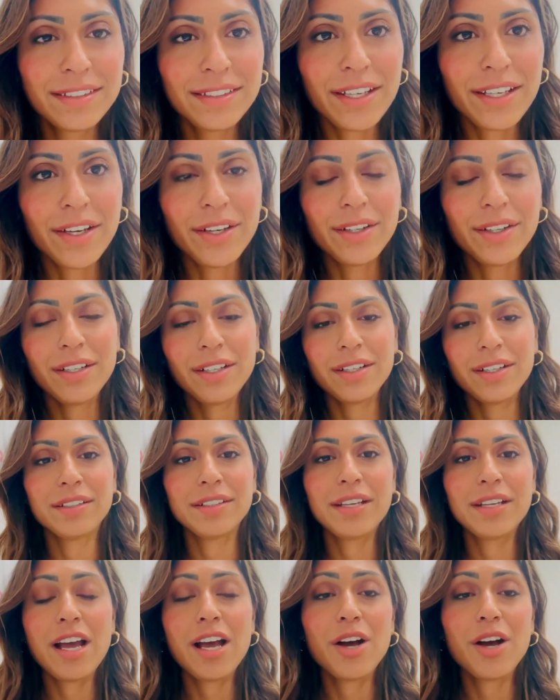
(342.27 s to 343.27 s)
So
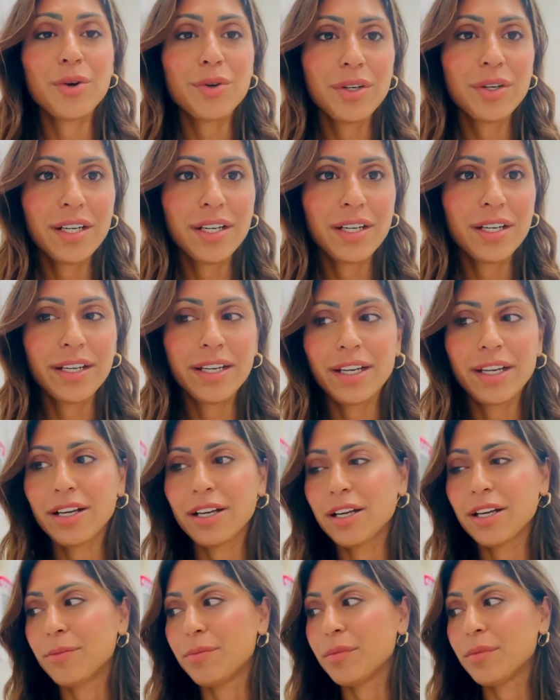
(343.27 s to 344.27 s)
now I
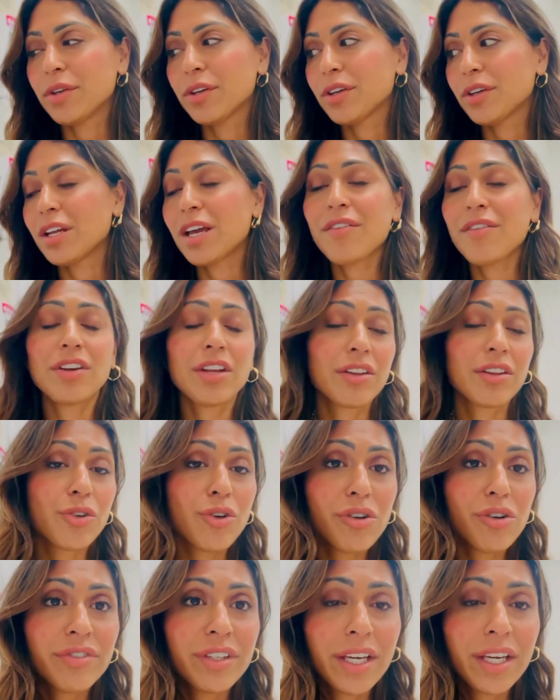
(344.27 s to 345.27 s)
am gonna have another
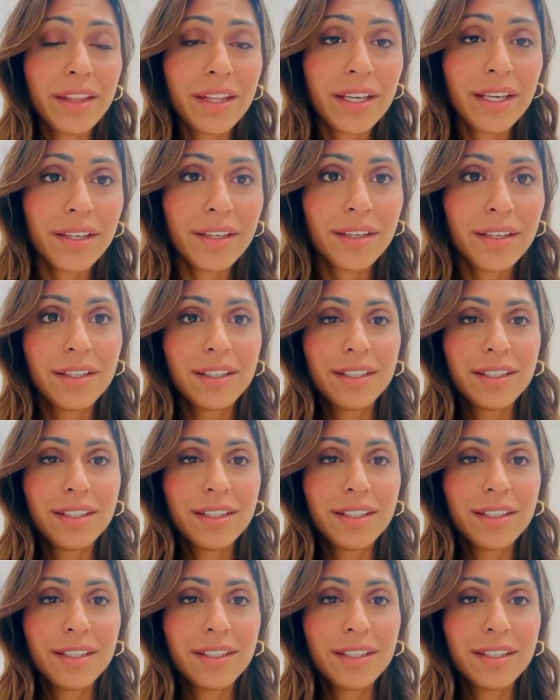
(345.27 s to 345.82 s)
coffee, I think.